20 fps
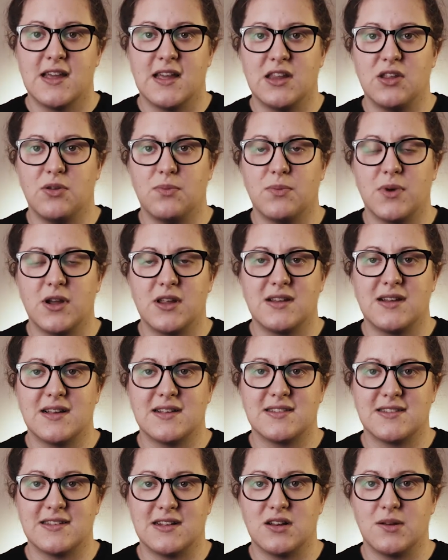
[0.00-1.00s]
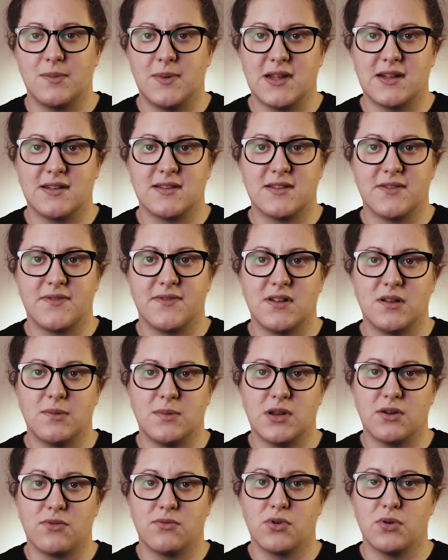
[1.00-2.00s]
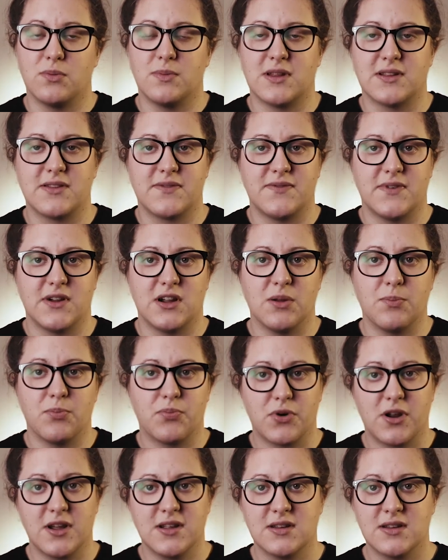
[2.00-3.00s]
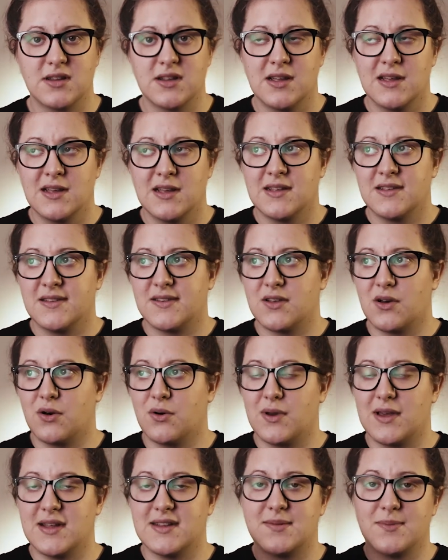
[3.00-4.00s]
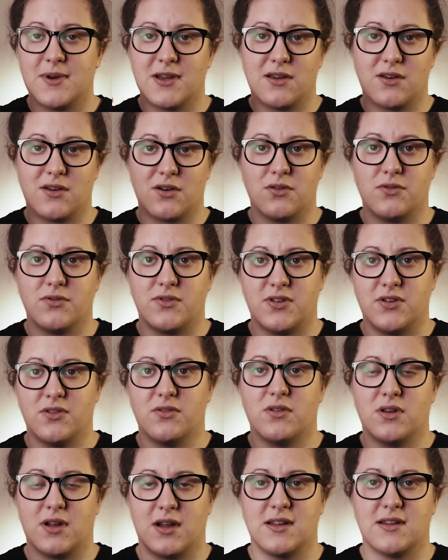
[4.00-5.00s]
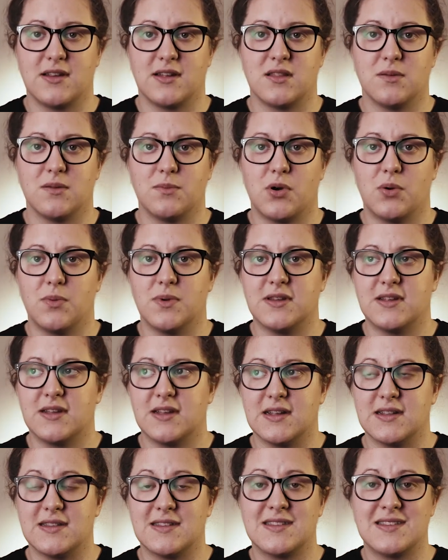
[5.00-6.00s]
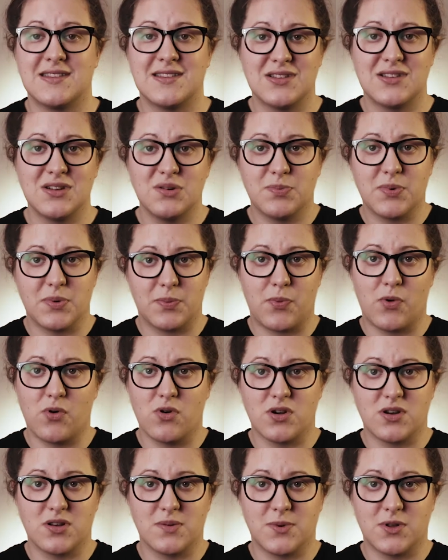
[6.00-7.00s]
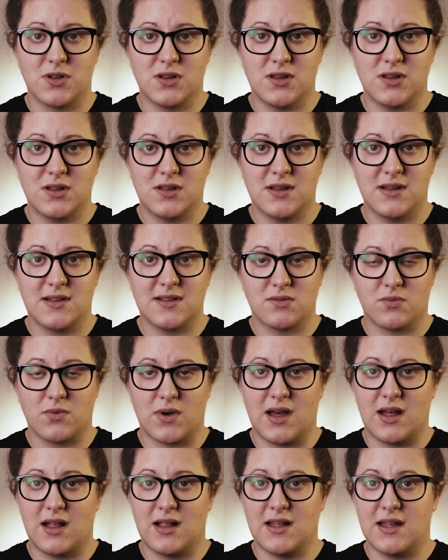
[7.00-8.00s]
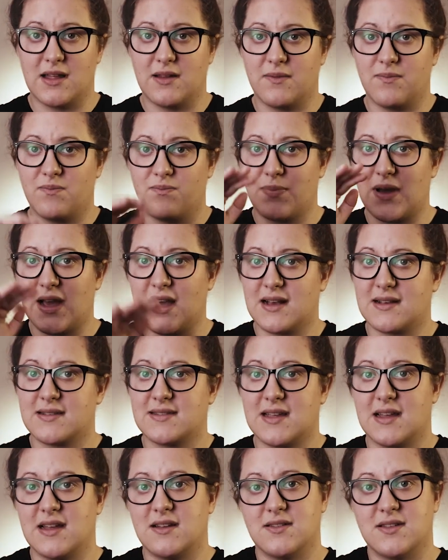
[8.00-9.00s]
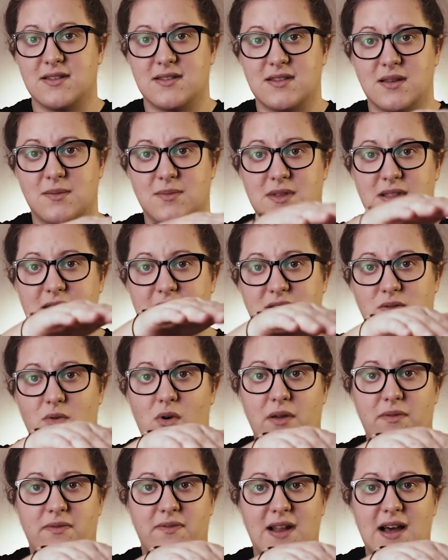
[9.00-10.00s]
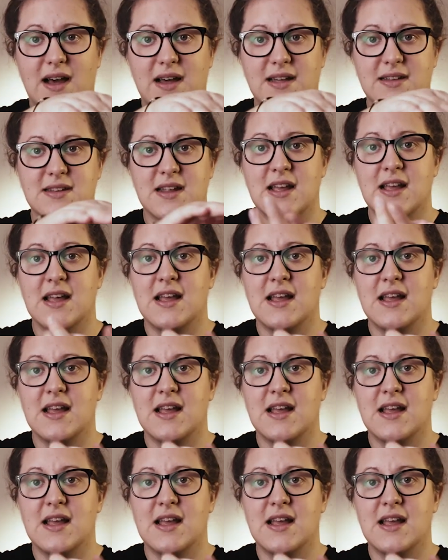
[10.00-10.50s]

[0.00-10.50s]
and you mightn't necessarily be able to film in a room that's very bright. So it's my go-to light at the moment. It's super portable as well. It packs down to something that's quite flat,